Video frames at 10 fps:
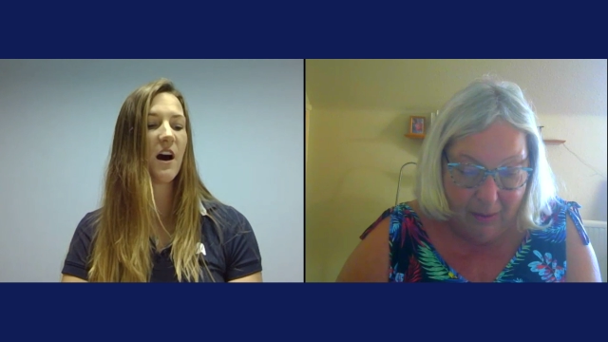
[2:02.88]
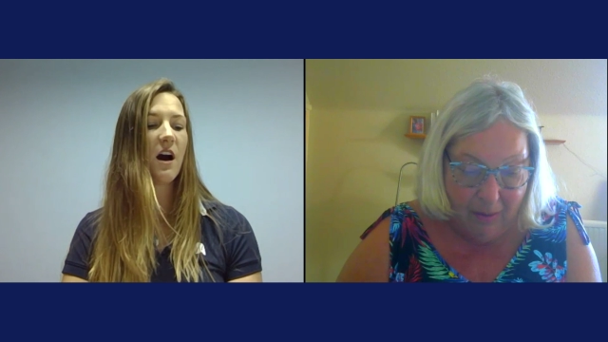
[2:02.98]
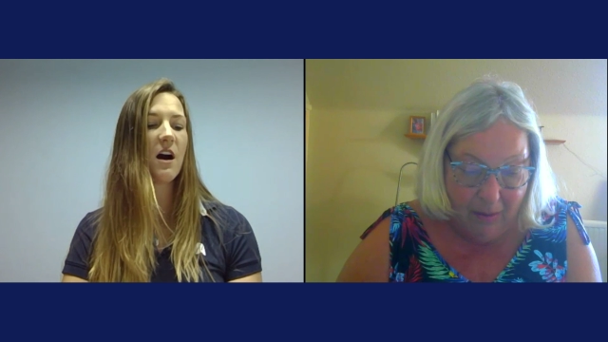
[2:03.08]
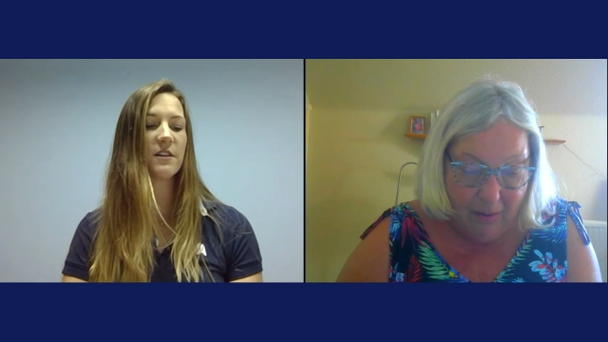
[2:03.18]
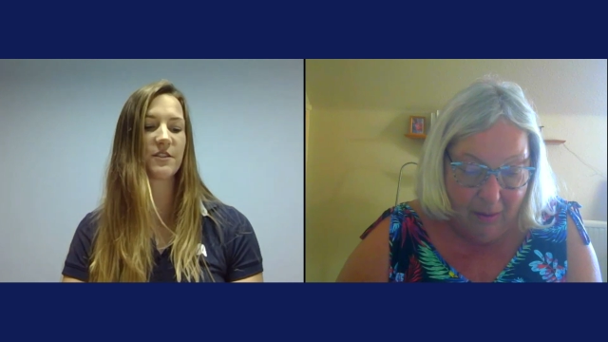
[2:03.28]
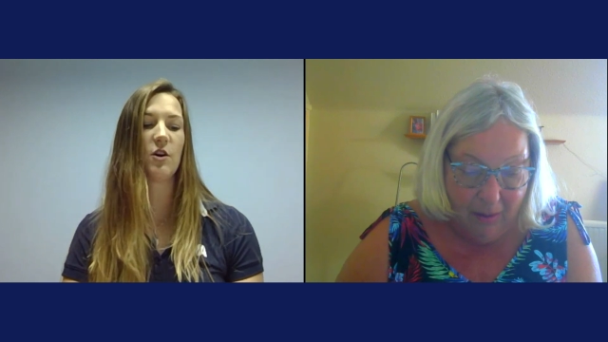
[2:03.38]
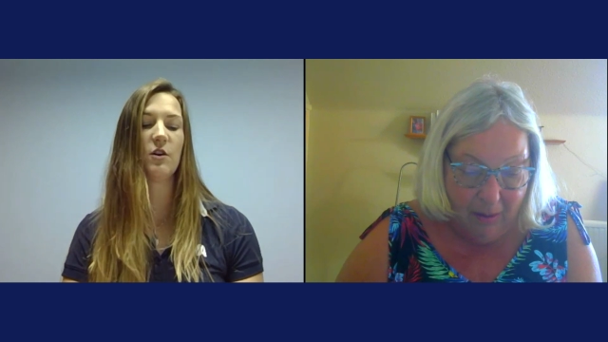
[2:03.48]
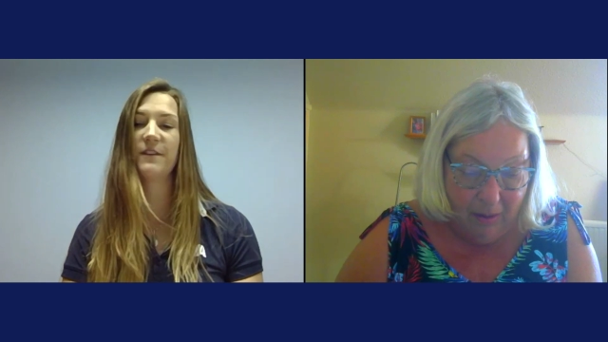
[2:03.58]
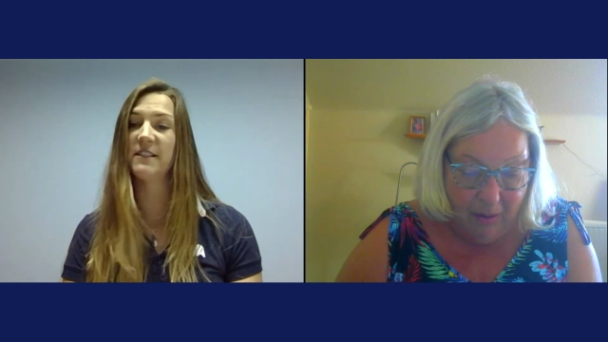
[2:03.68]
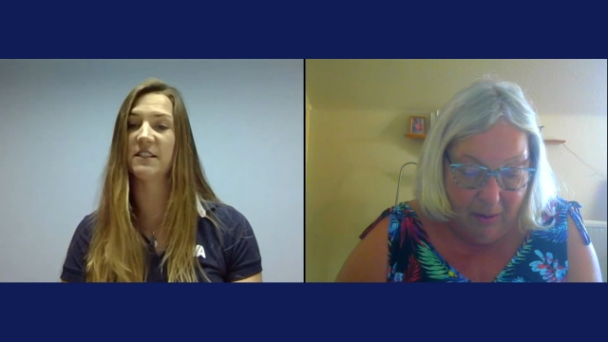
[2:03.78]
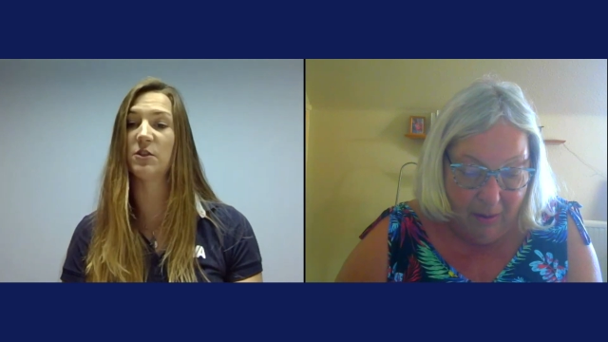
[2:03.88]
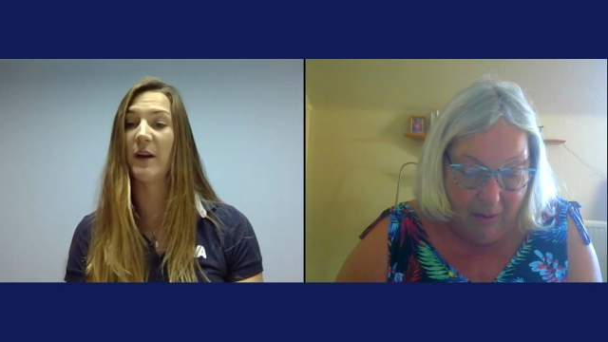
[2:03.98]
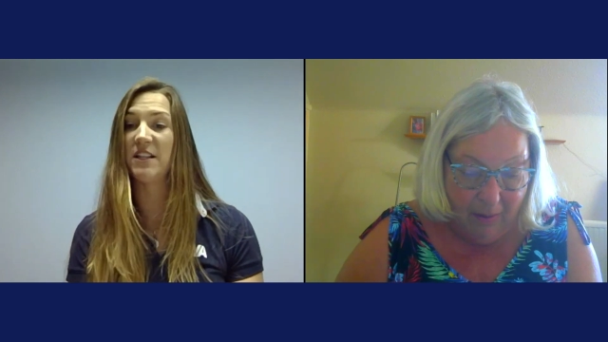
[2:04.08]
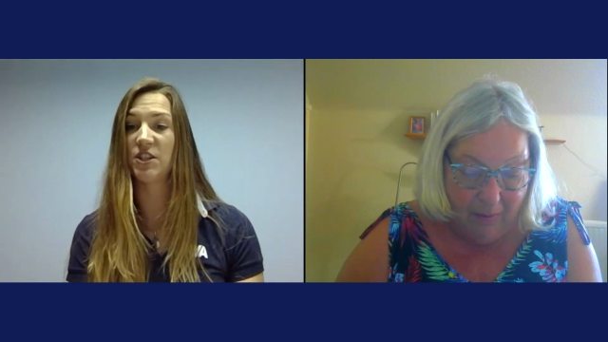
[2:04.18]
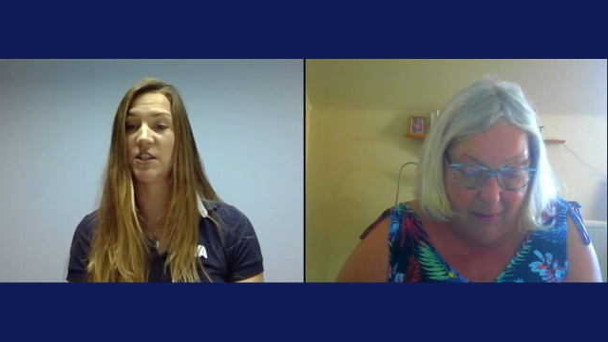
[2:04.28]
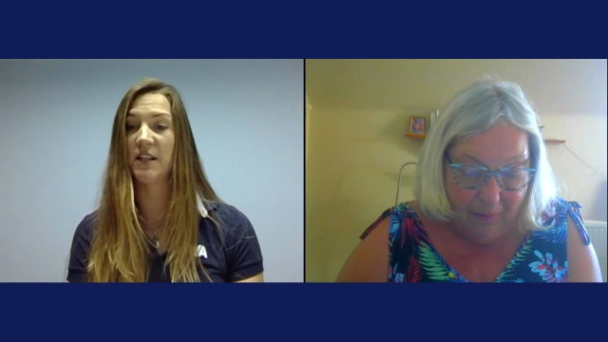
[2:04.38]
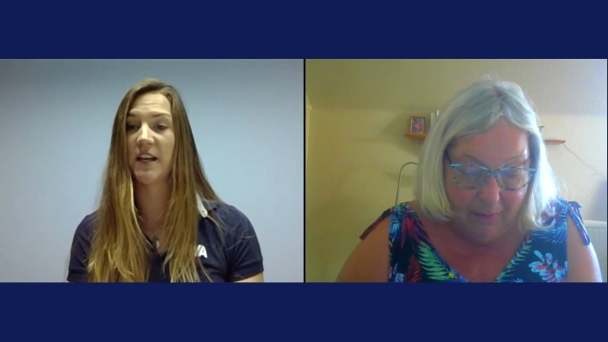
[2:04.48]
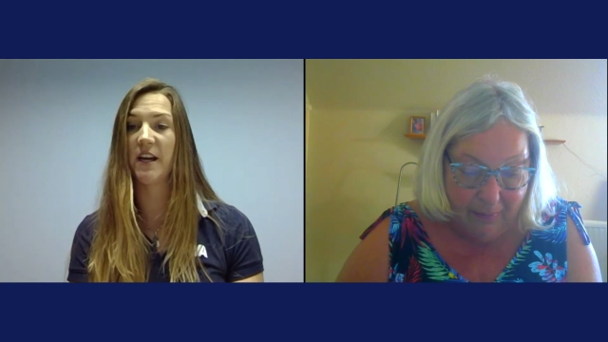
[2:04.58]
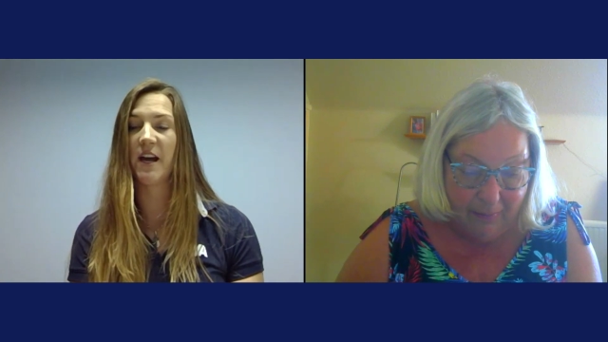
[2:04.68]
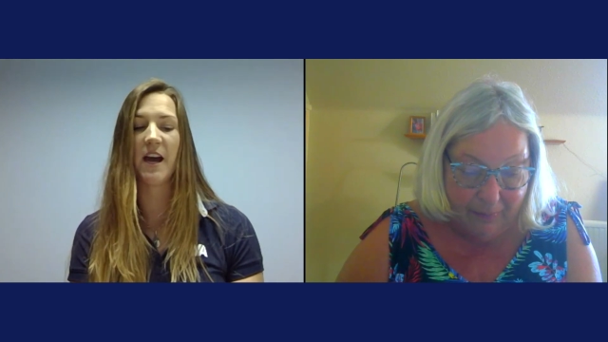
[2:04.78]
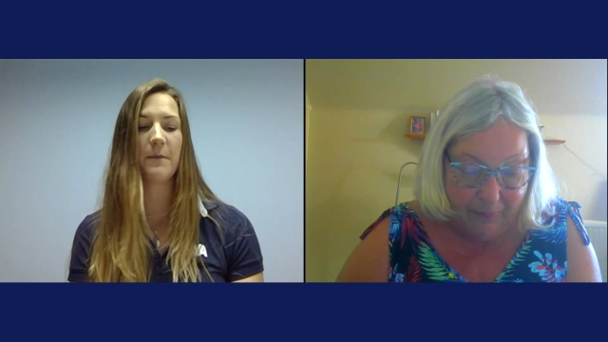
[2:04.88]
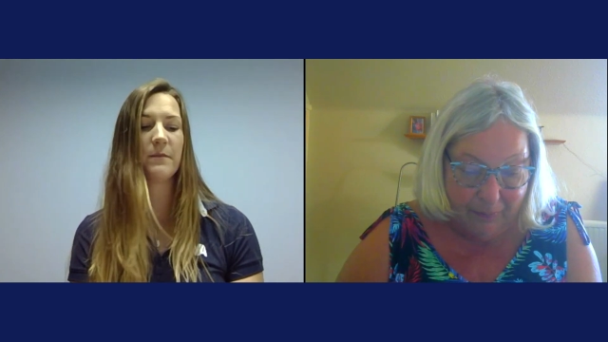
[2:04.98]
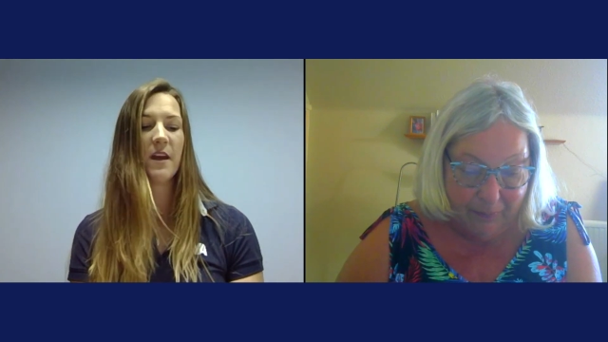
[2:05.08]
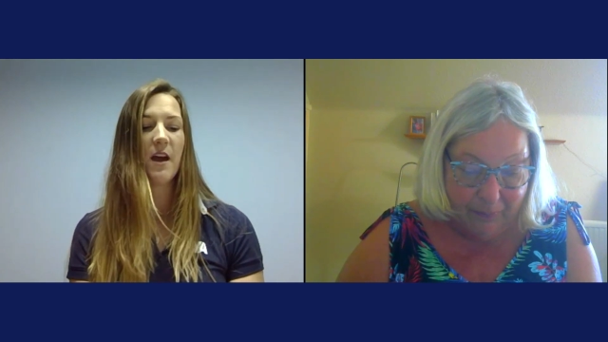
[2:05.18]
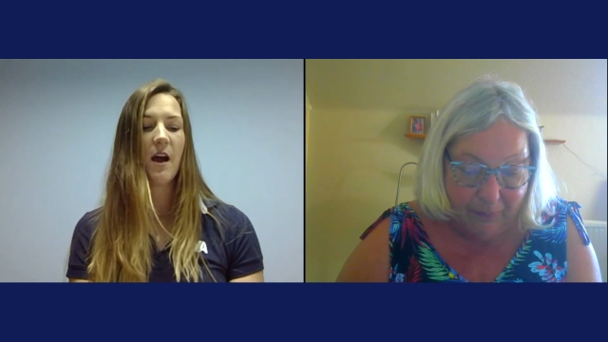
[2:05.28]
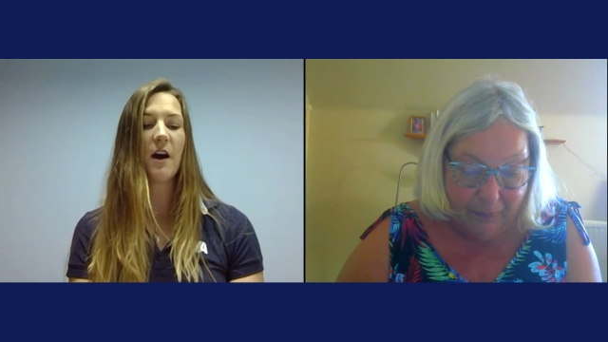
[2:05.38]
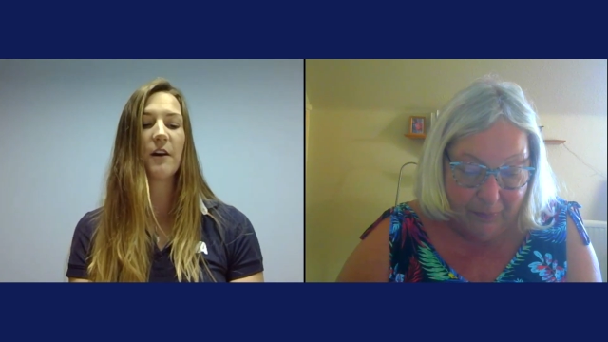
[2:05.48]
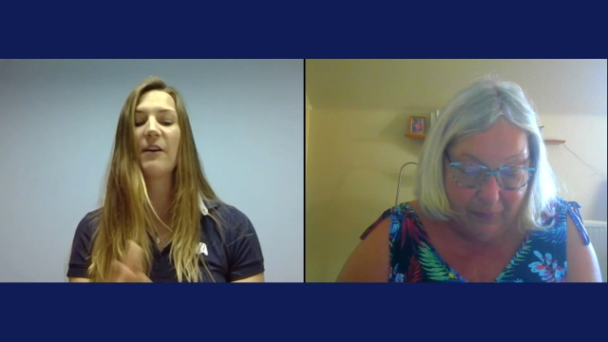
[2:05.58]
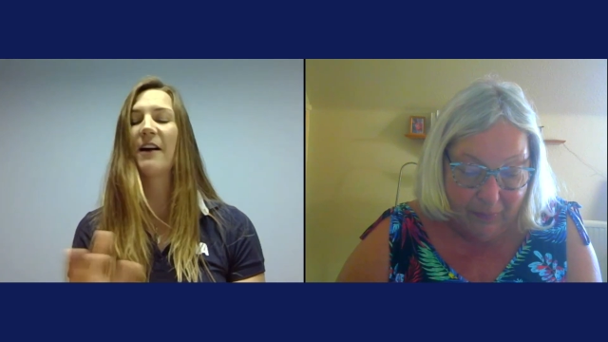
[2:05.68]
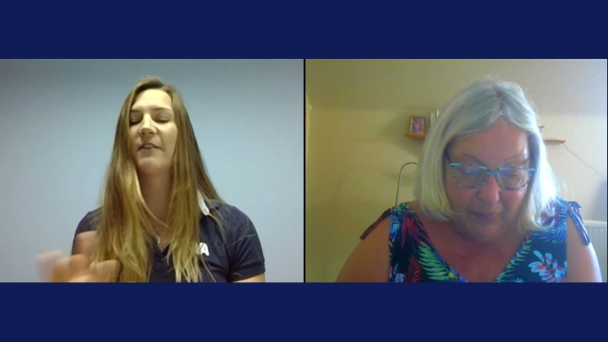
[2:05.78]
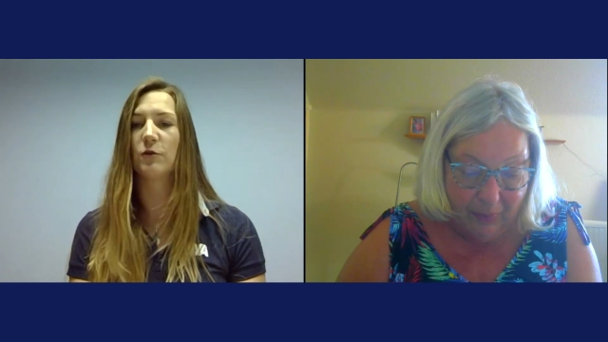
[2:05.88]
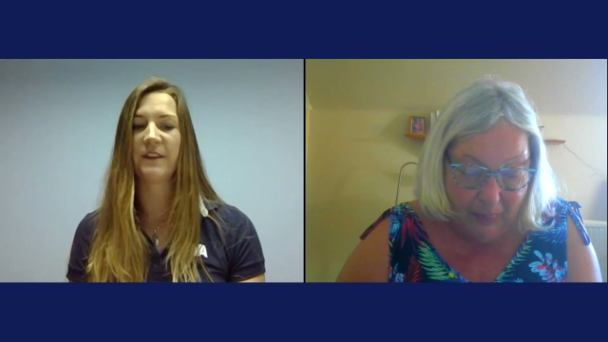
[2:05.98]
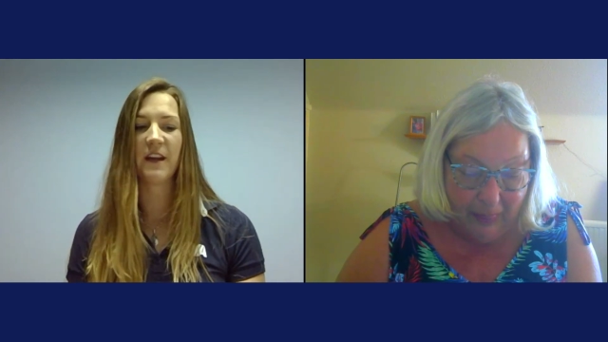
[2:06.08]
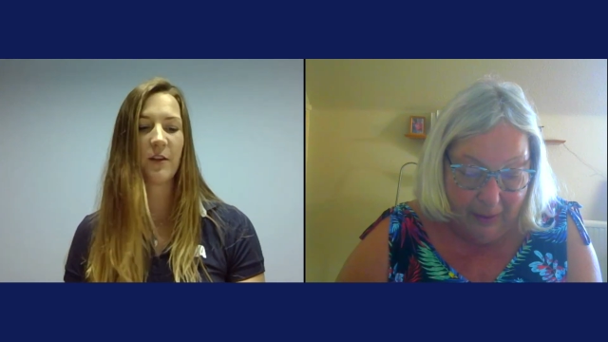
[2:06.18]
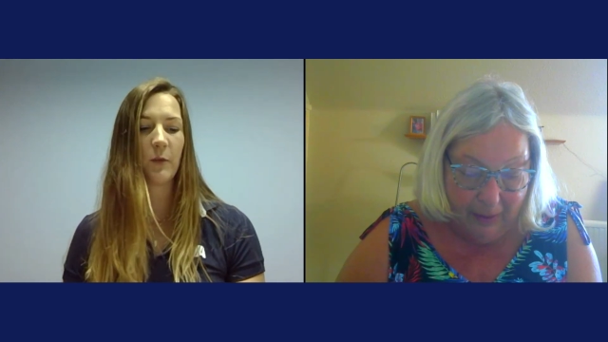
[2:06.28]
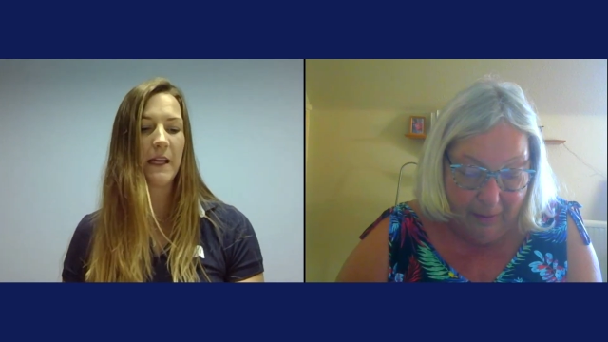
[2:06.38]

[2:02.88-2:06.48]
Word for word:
Speaker 1: the heart of the situation that um, unravelled the other